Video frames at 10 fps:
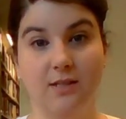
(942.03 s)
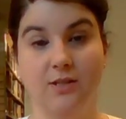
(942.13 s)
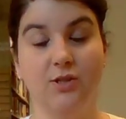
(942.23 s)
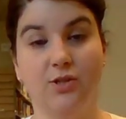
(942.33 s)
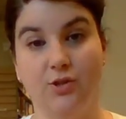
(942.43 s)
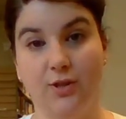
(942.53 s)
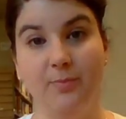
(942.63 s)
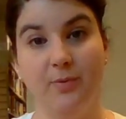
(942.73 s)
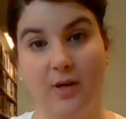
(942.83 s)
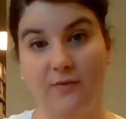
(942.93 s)

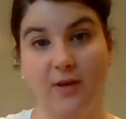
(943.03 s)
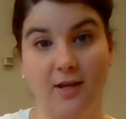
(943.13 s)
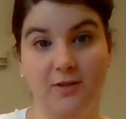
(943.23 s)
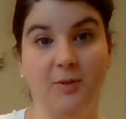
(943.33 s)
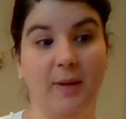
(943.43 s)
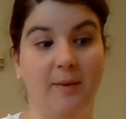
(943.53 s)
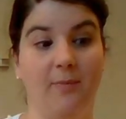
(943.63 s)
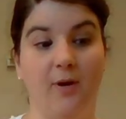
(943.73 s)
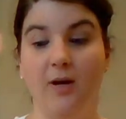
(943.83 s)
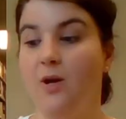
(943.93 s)
strip of colored
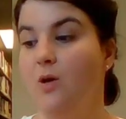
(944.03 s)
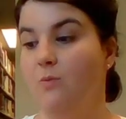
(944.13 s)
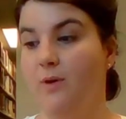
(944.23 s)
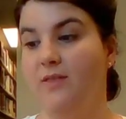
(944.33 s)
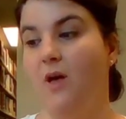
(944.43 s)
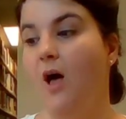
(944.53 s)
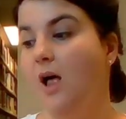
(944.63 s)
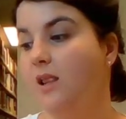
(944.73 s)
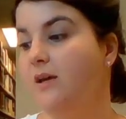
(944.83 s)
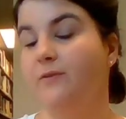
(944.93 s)
paper with
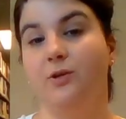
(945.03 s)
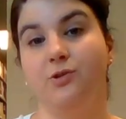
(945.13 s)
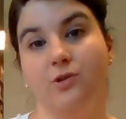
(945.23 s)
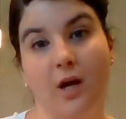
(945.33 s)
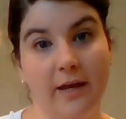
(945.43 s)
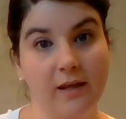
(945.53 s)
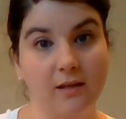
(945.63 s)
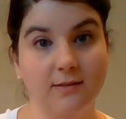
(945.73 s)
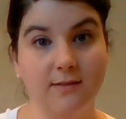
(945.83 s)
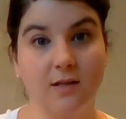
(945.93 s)
all of your
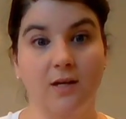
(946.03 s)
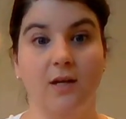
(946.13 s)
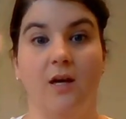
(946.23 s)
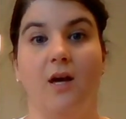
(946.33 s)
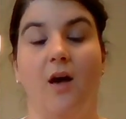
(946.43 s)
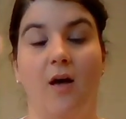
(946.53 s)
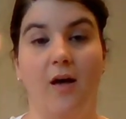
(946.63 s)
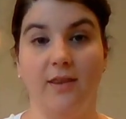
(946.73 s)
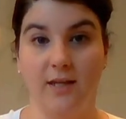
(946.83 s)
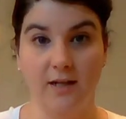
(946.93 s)
drawings
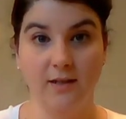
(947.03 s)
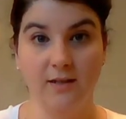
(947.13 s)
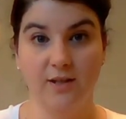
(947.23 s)
on there,